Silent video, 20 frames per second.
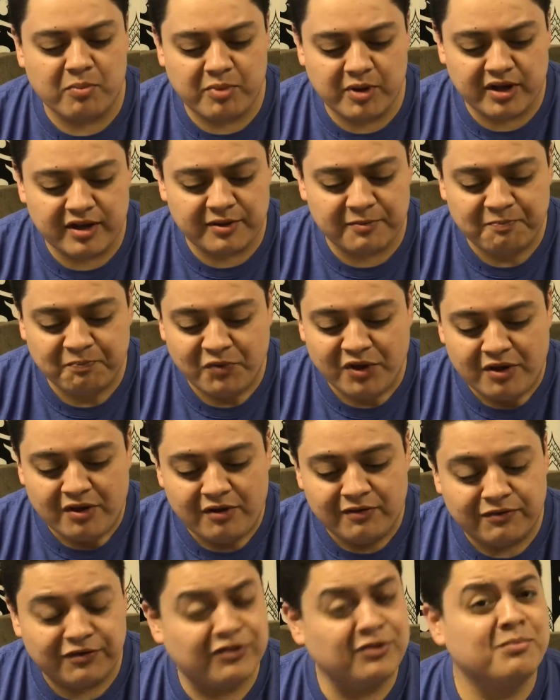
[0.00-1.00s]
But
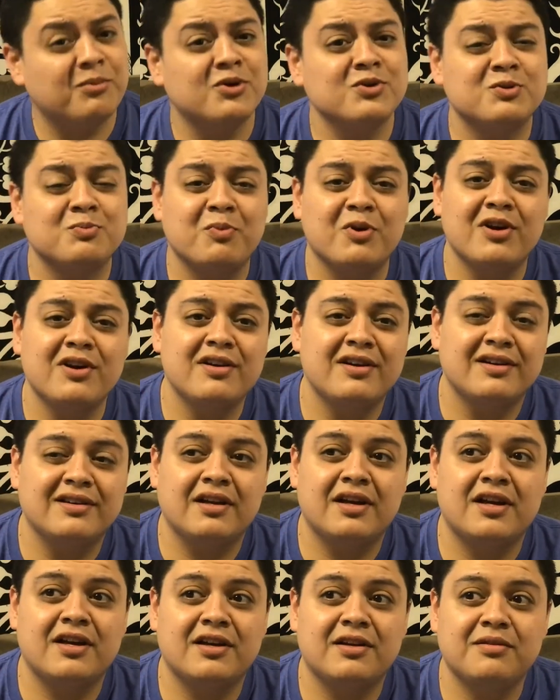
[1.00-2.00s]
for the most part,
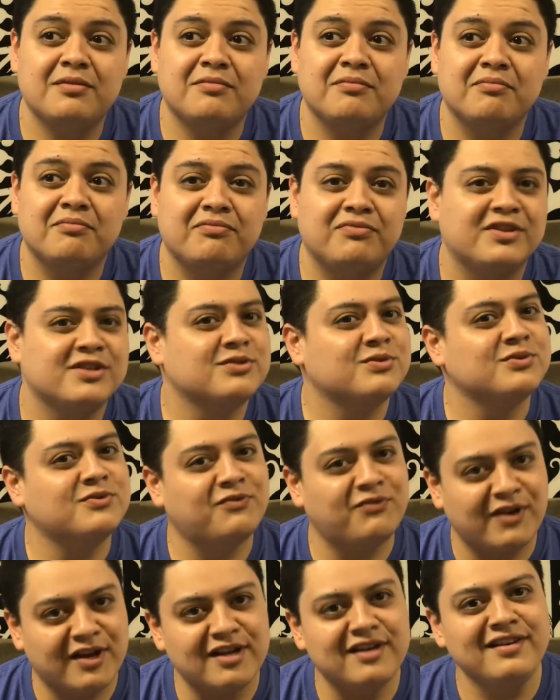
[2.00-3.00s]
uh, this was
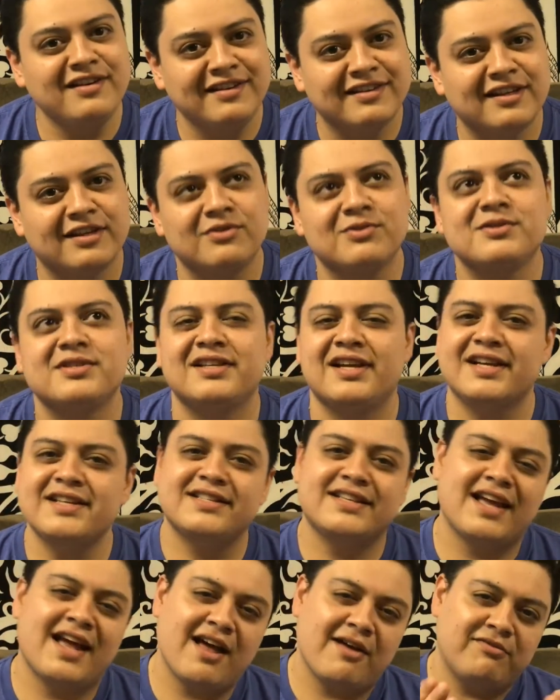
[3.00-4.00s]
fun. It was nice
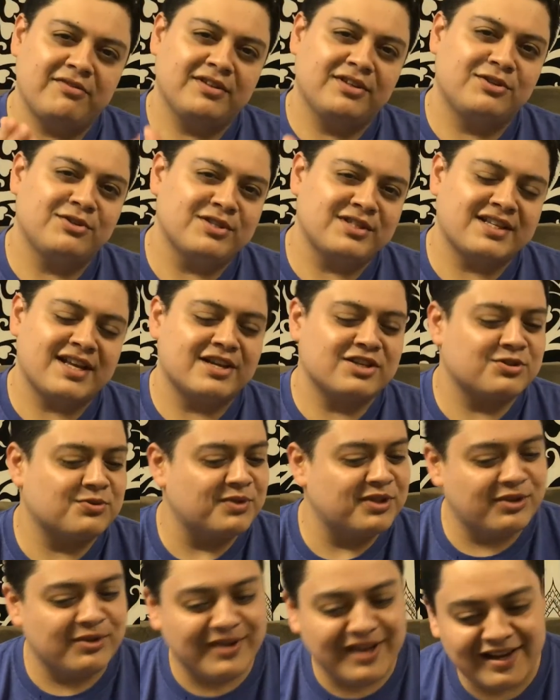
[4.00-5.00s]
to have a little sesh
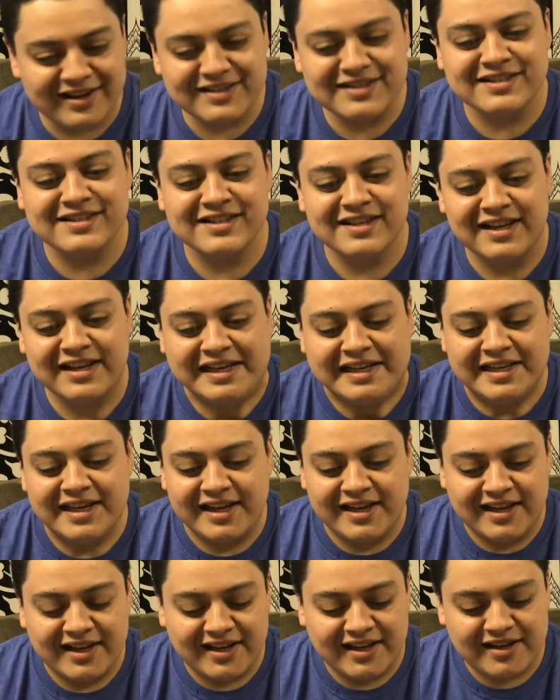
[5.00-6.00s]
with you guys.
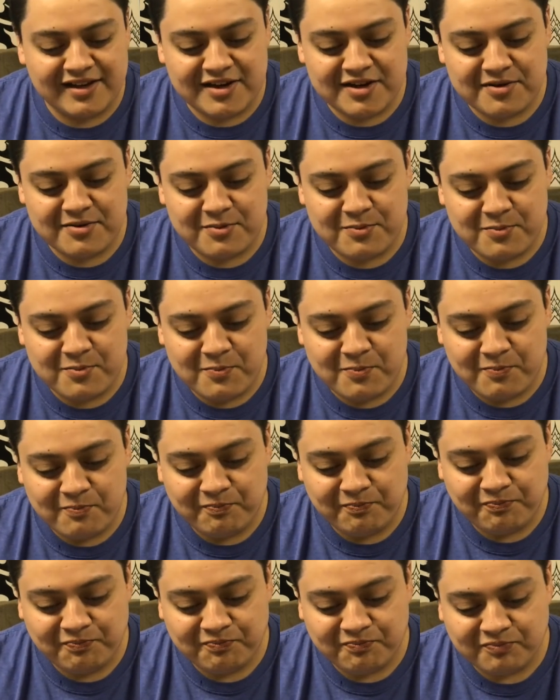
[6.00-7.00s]
Um,
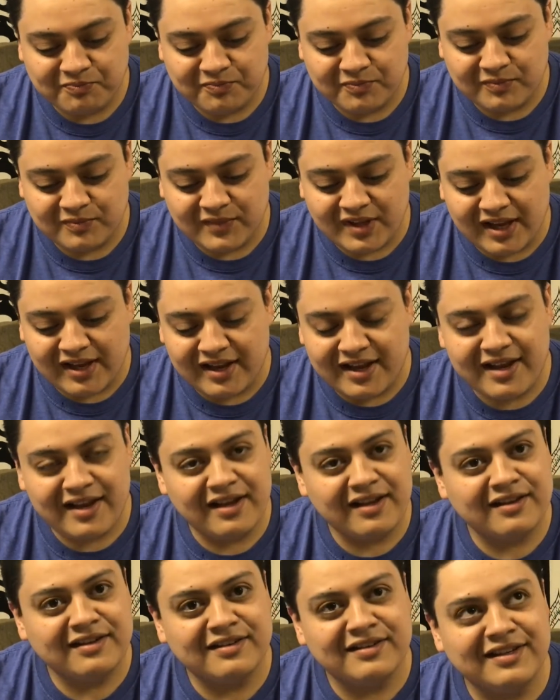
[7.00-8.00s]

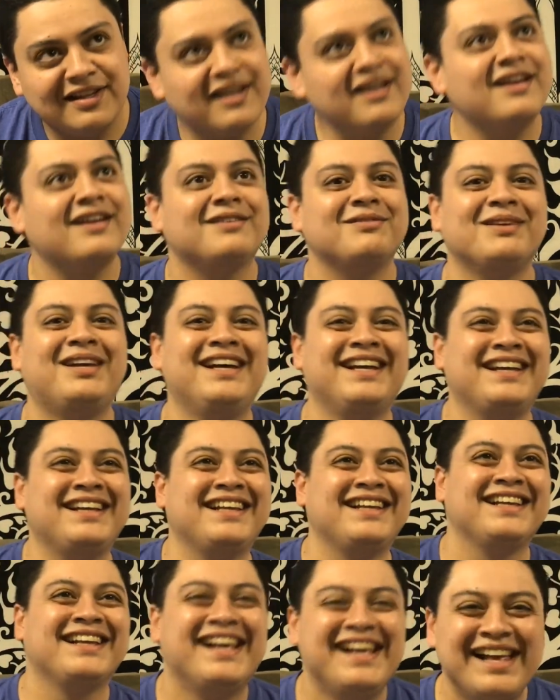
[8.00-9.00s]
and yeah,
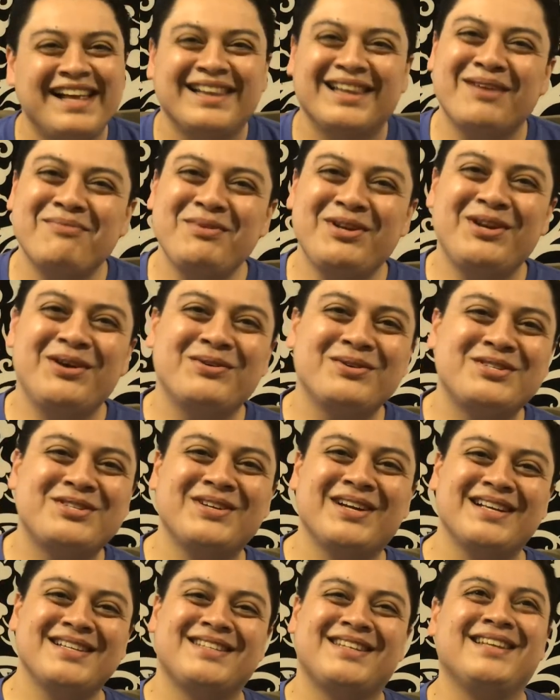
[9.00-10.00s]
let me know what
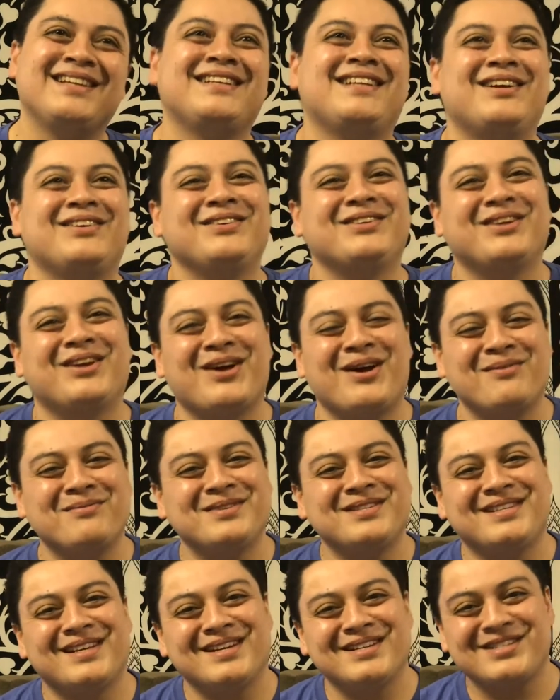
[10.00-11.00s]
you guys think down in the
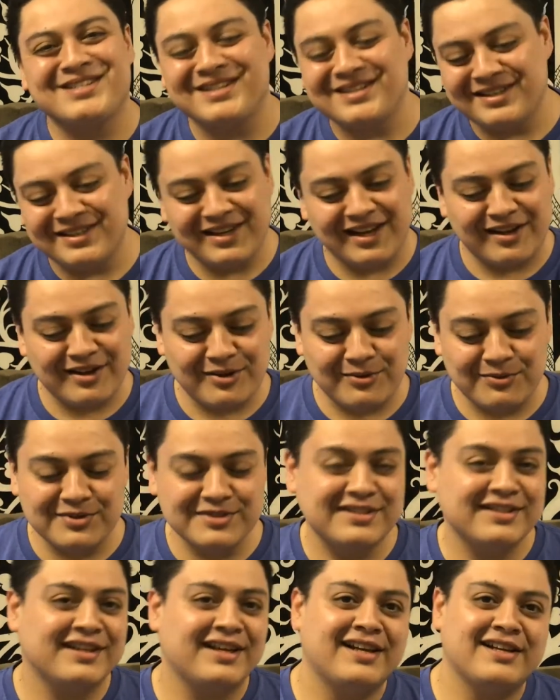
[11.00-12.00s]
comment section. Uh,
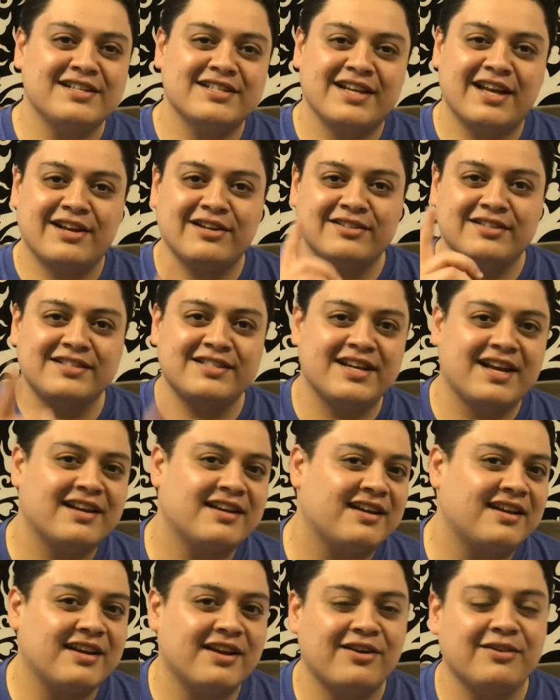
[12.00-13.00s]
once again, shout out to Jackie.